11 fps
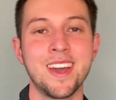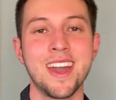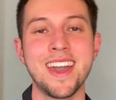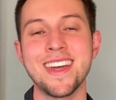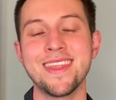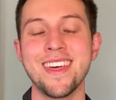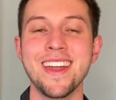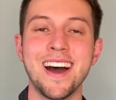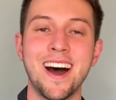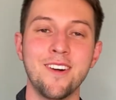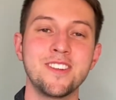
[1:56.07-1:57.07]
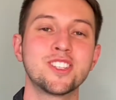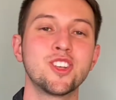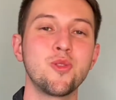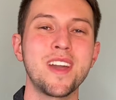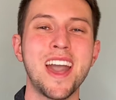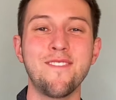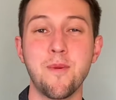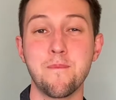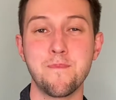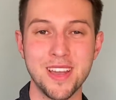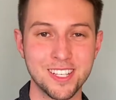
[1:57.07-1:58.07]
And then obviously we have a
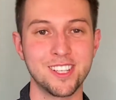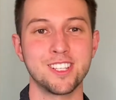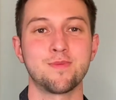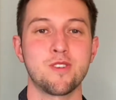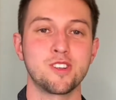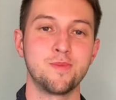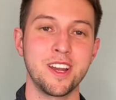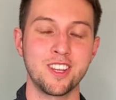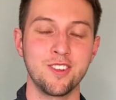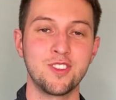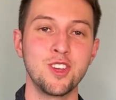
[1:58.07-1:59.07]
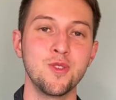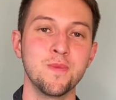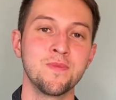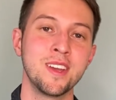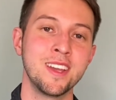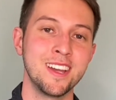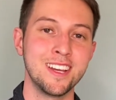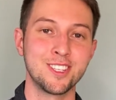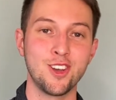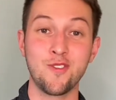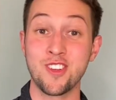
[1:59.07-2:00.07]
business perspective too.
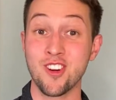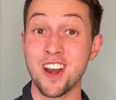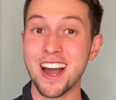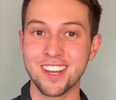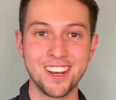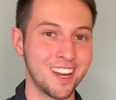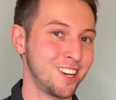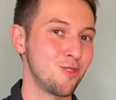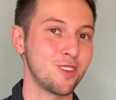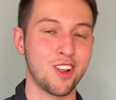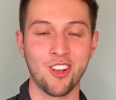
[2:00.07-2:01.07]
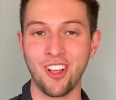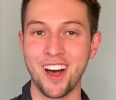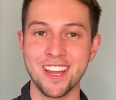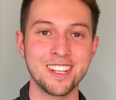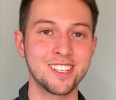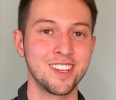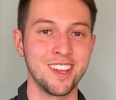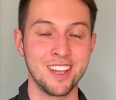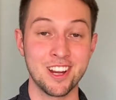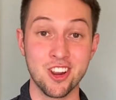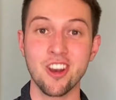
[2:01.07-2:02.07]
So if you're not connecting with your clients,
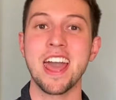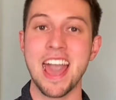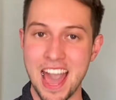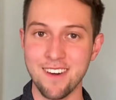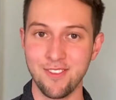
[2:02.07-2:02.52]
you're going to have